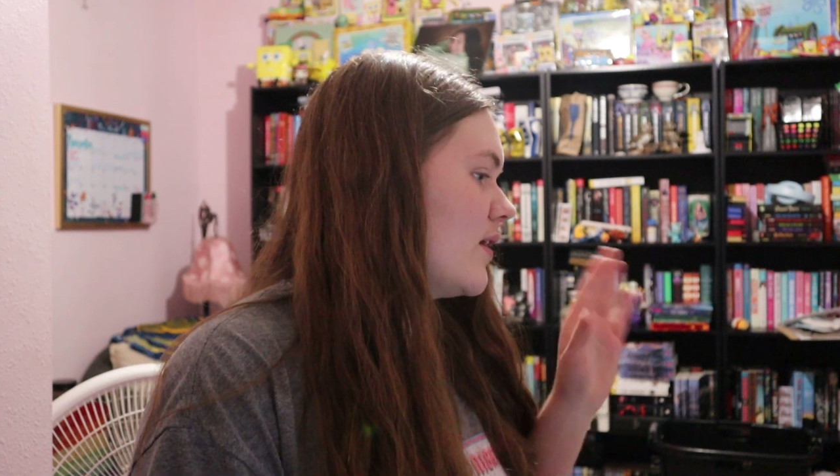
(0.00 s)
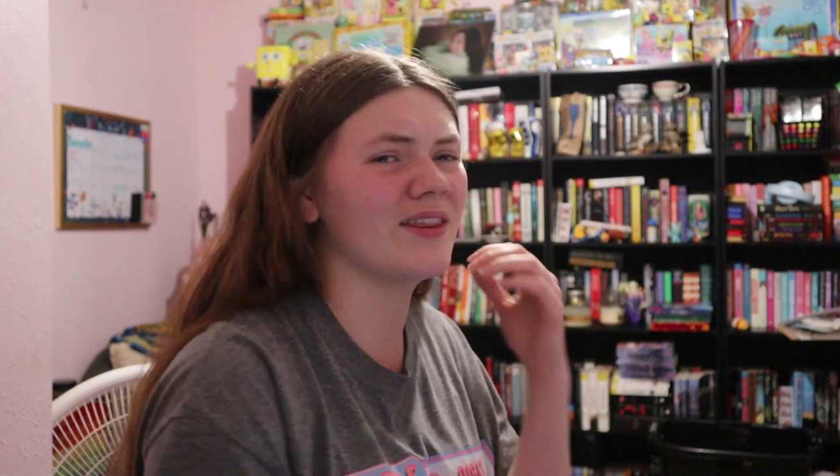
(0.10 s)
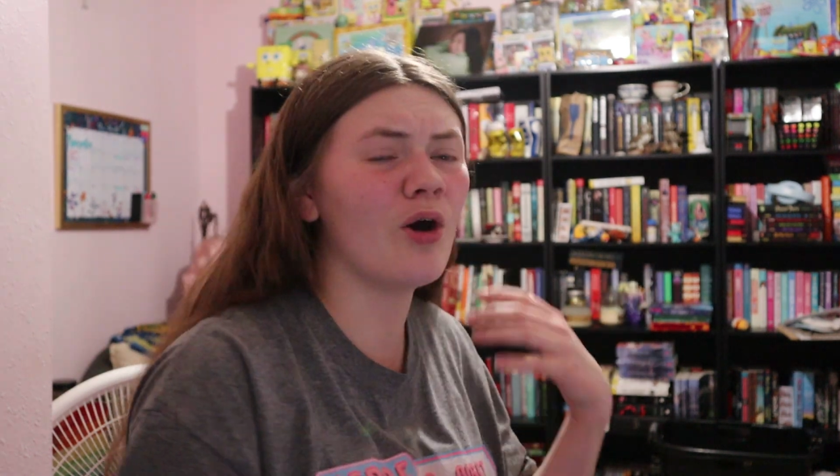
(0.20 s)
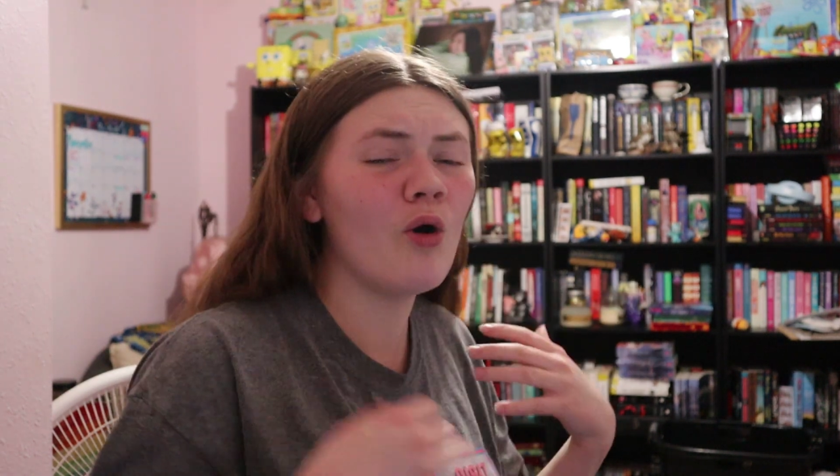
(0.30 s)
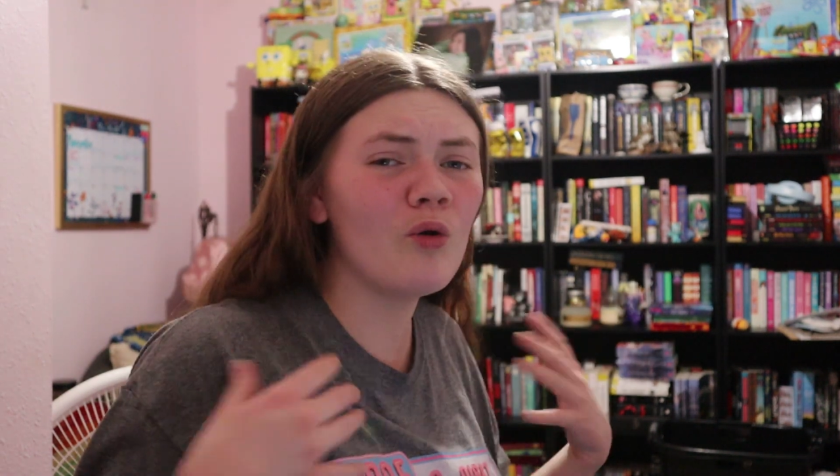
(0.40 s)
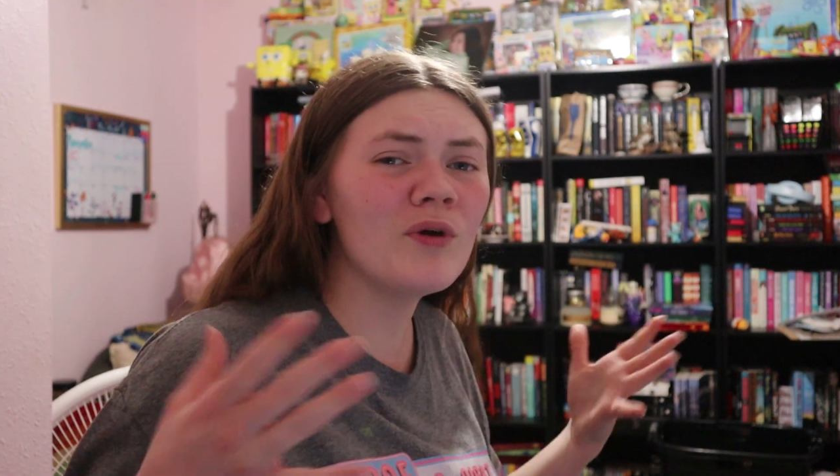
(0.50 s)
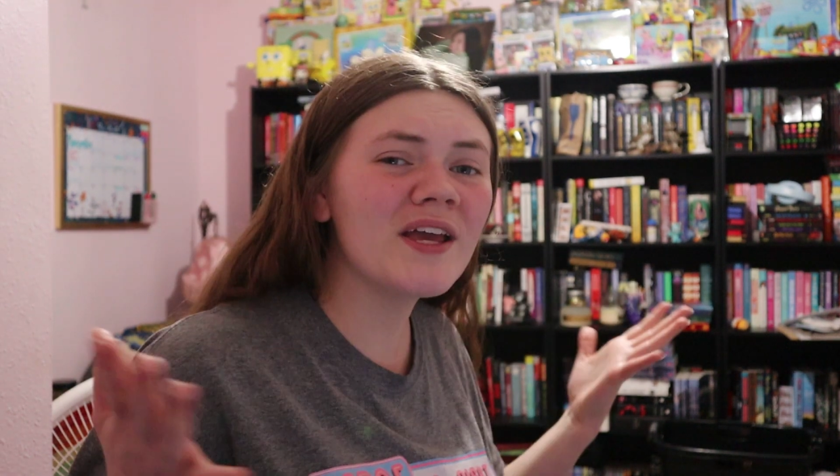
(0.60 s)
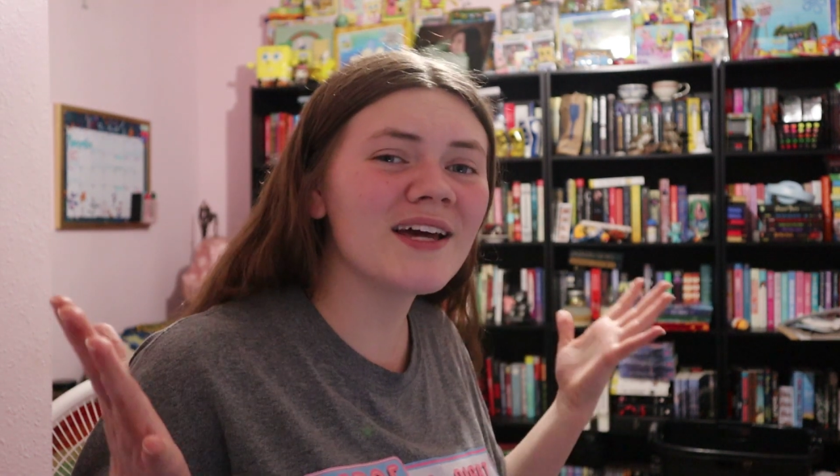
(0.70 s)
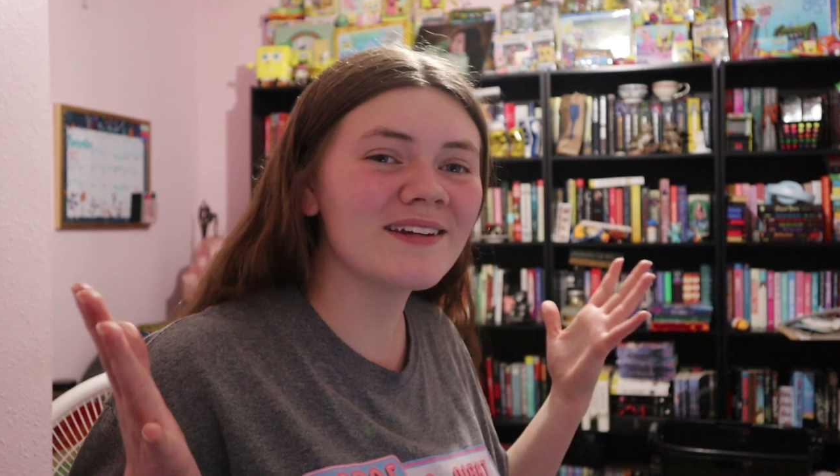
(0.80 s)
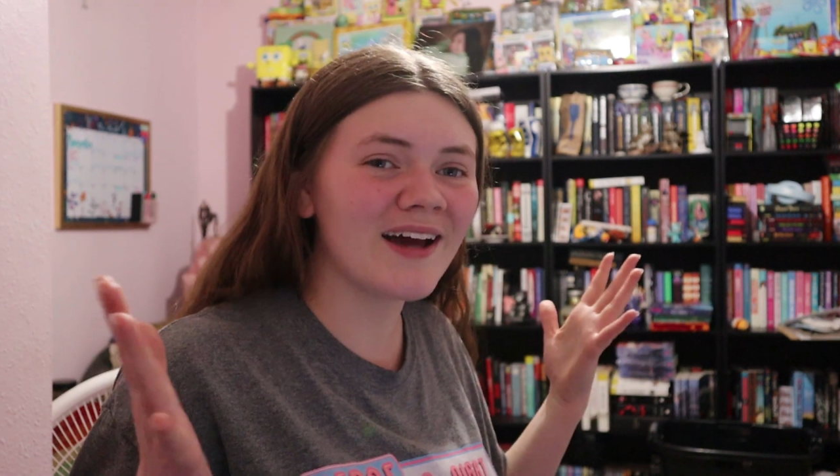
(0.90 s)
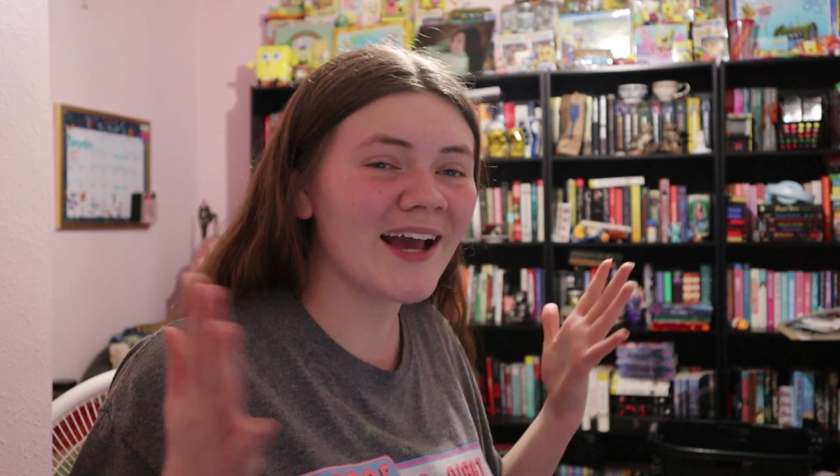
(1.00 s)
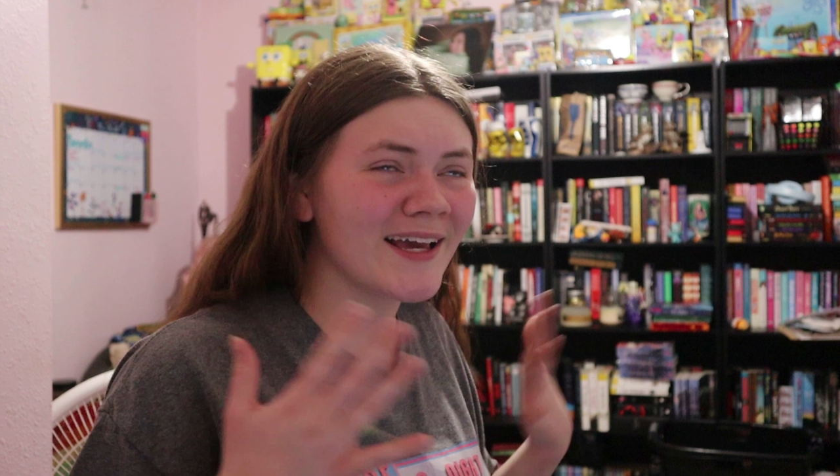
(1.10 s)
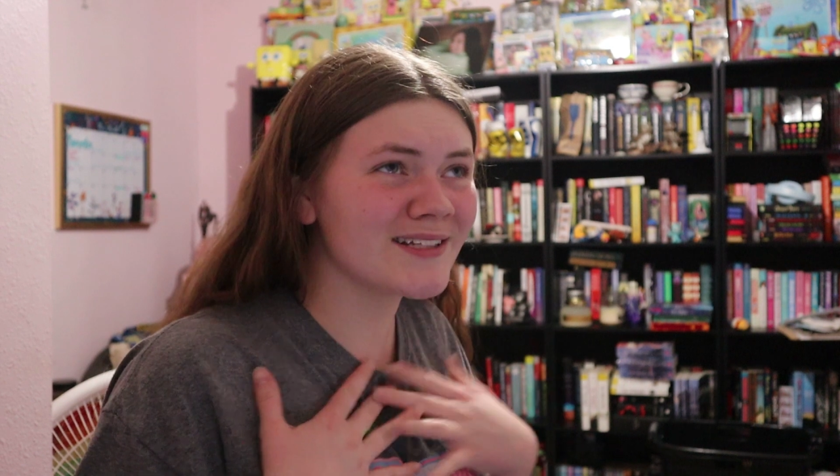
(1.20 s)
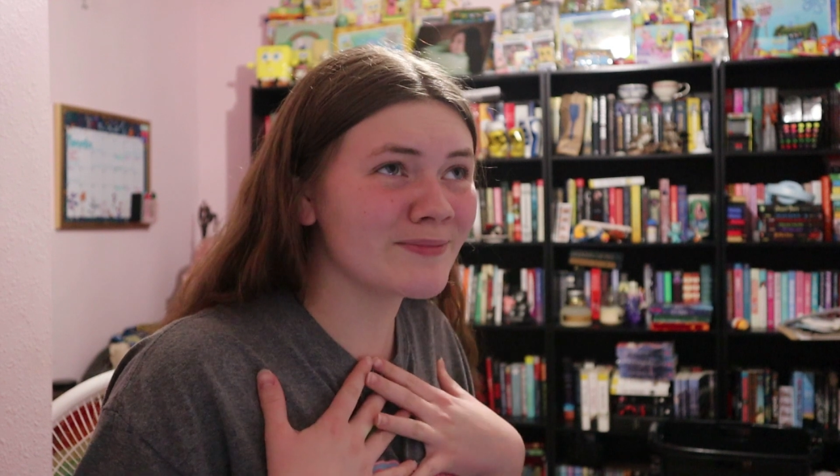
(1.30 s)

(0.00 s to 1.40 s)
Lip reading: And the whole weekend I get